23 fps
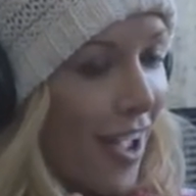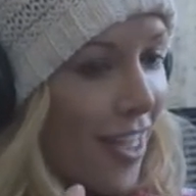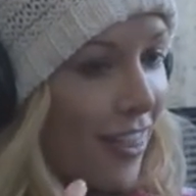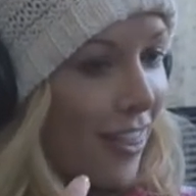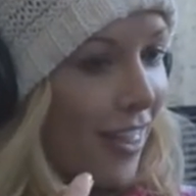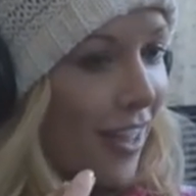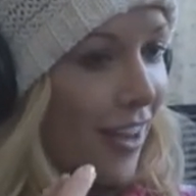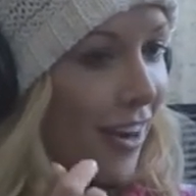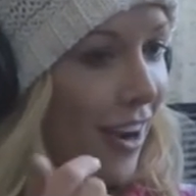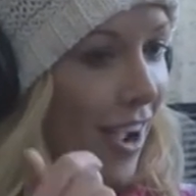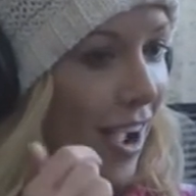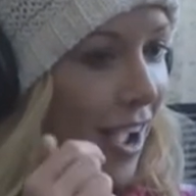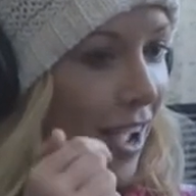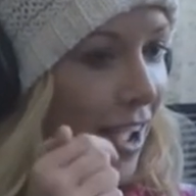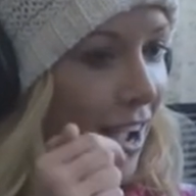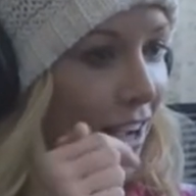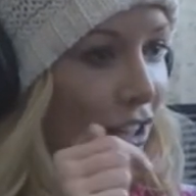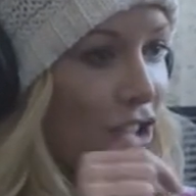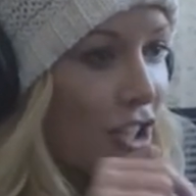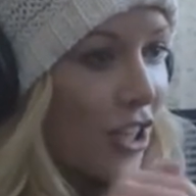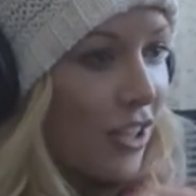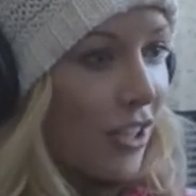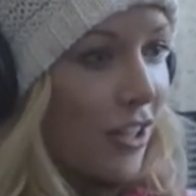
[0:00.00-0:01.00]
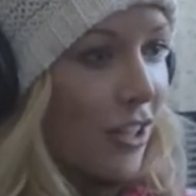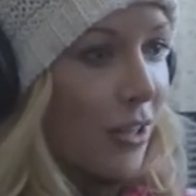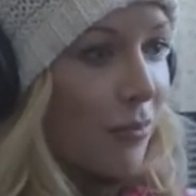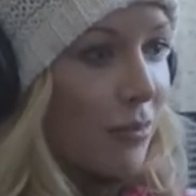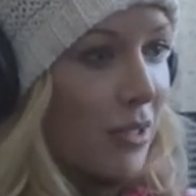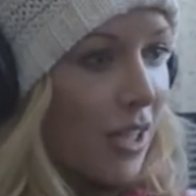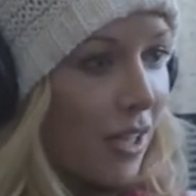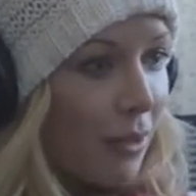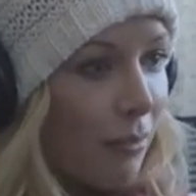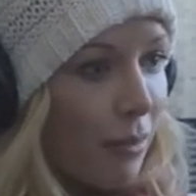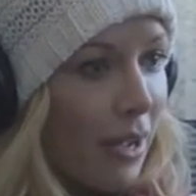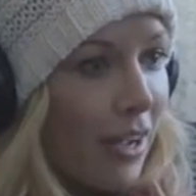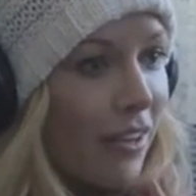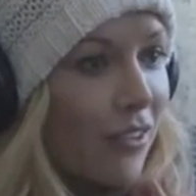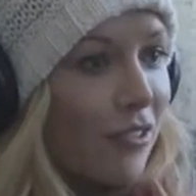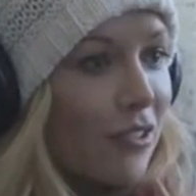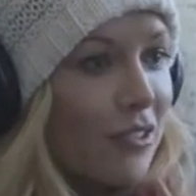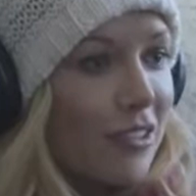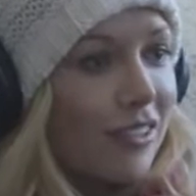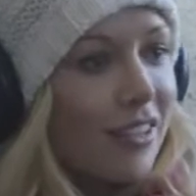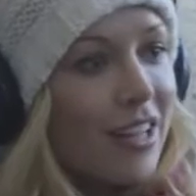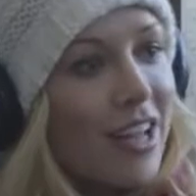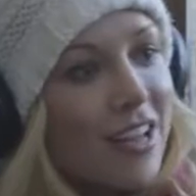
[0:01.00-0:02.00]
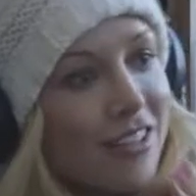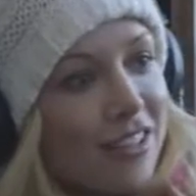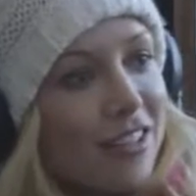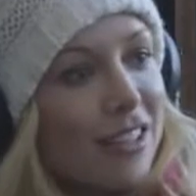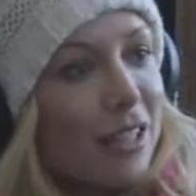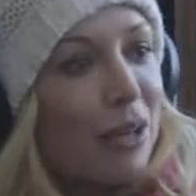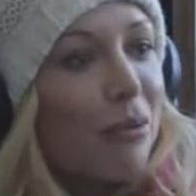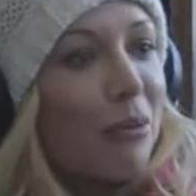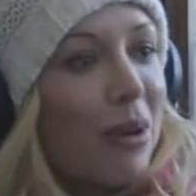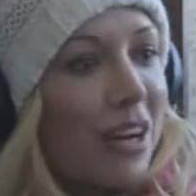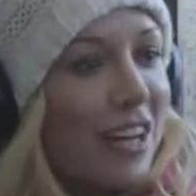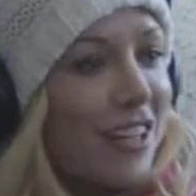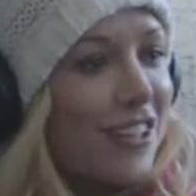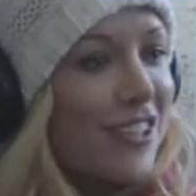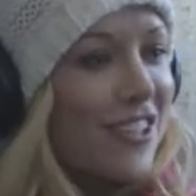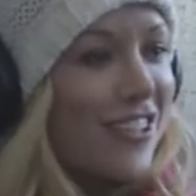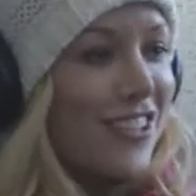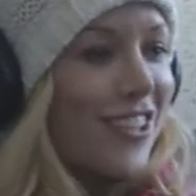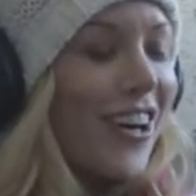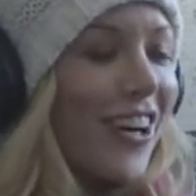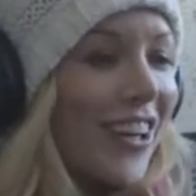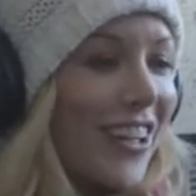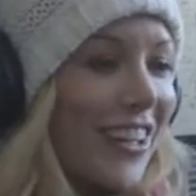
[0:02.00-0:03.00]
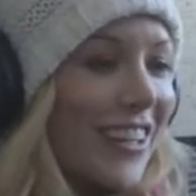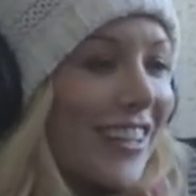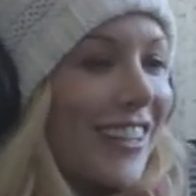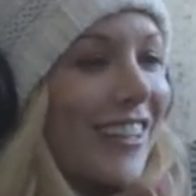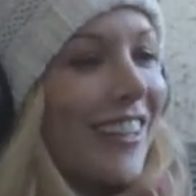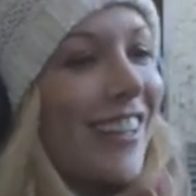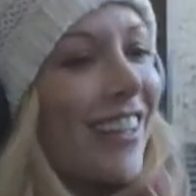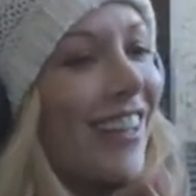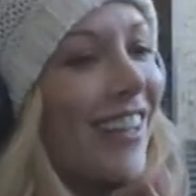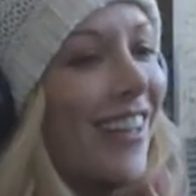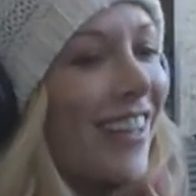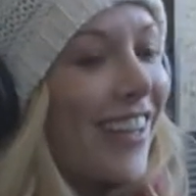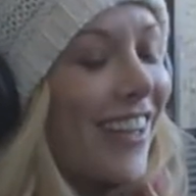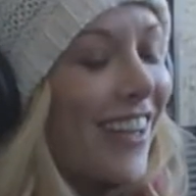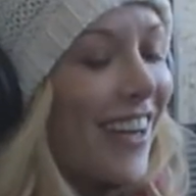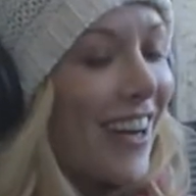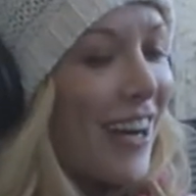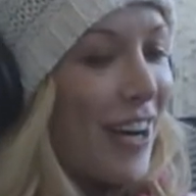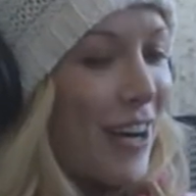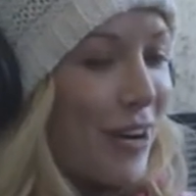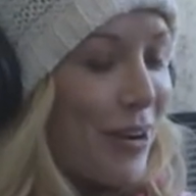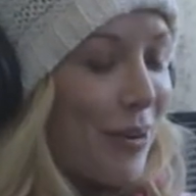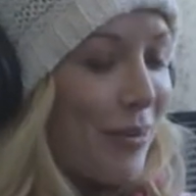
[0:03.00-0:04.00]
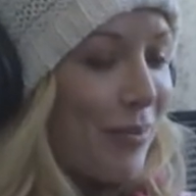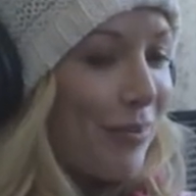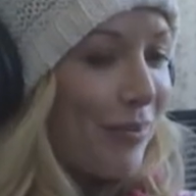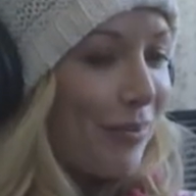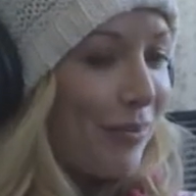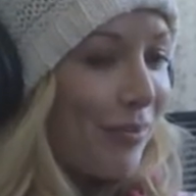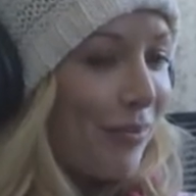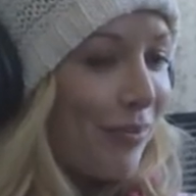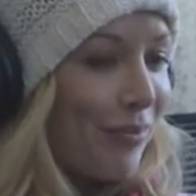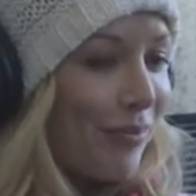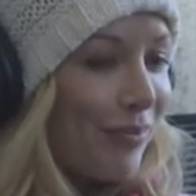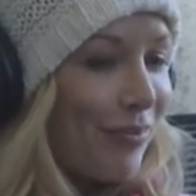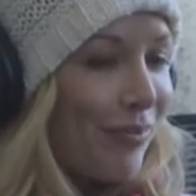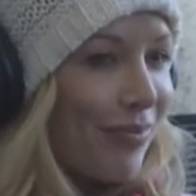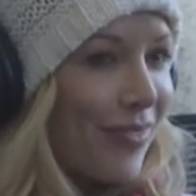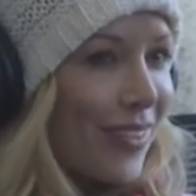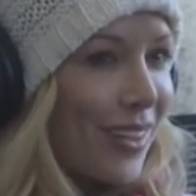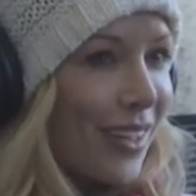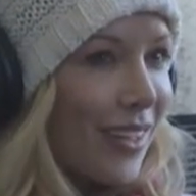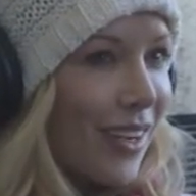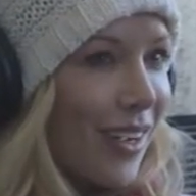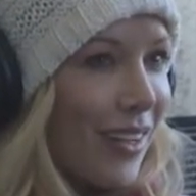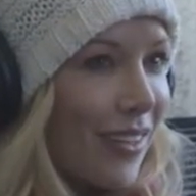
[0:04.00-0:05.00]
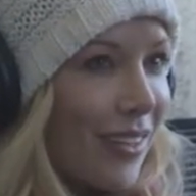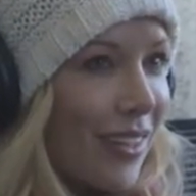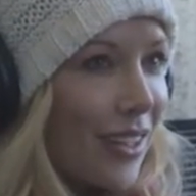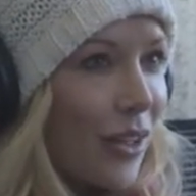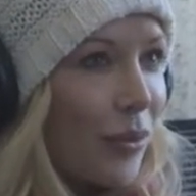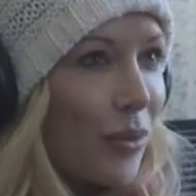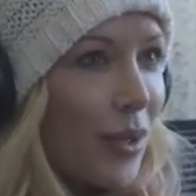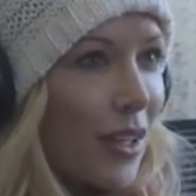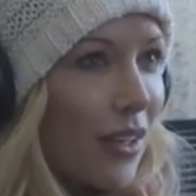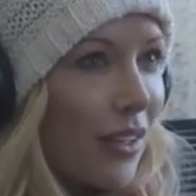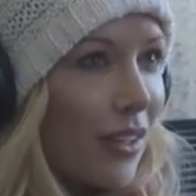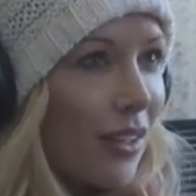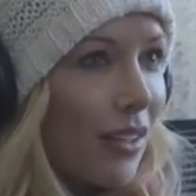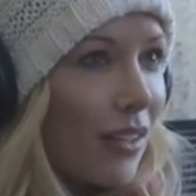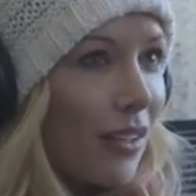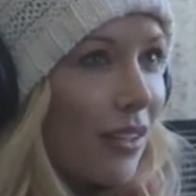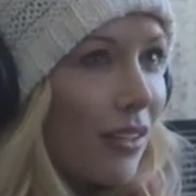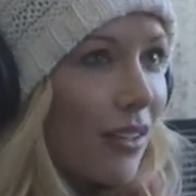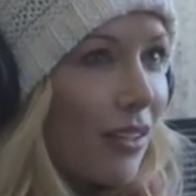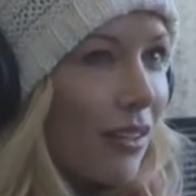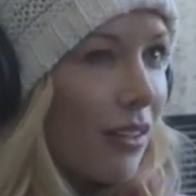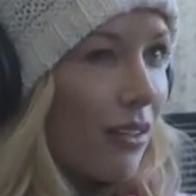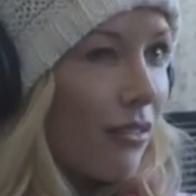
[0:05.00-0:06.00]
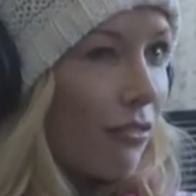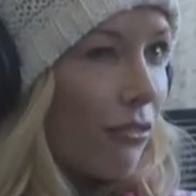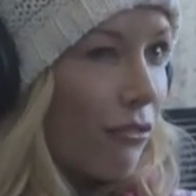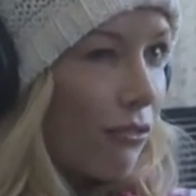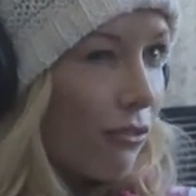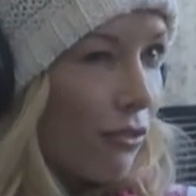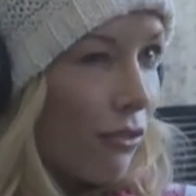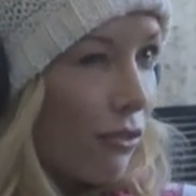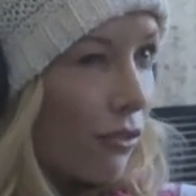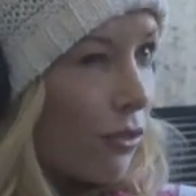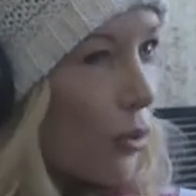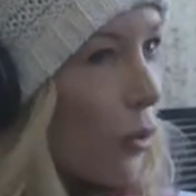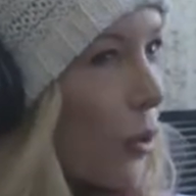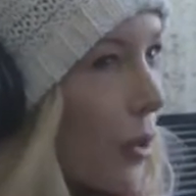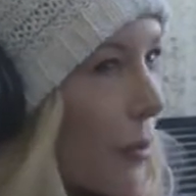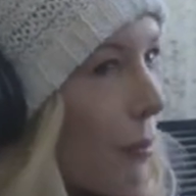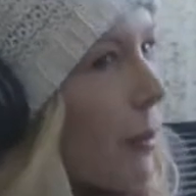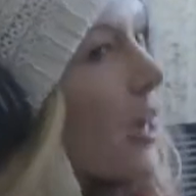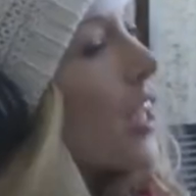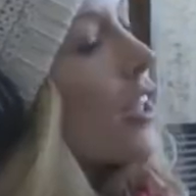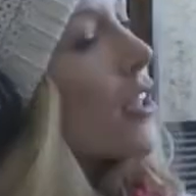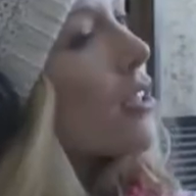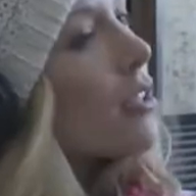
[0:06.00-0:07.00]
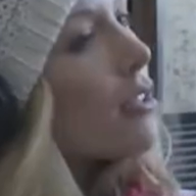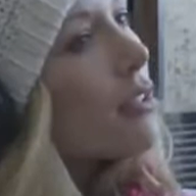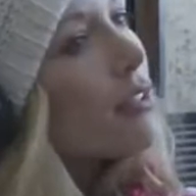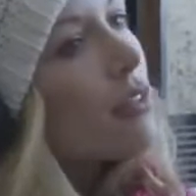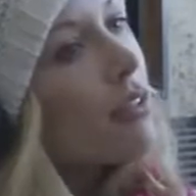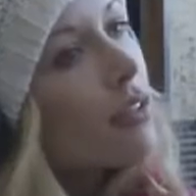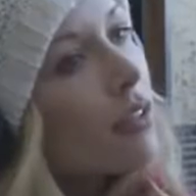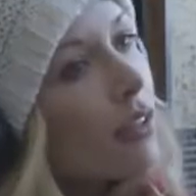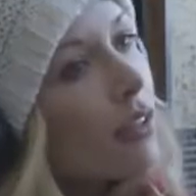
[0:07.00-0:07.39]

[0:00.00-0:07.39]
And then I actually ended up 10 pounds less than when I started. I think within 4 months.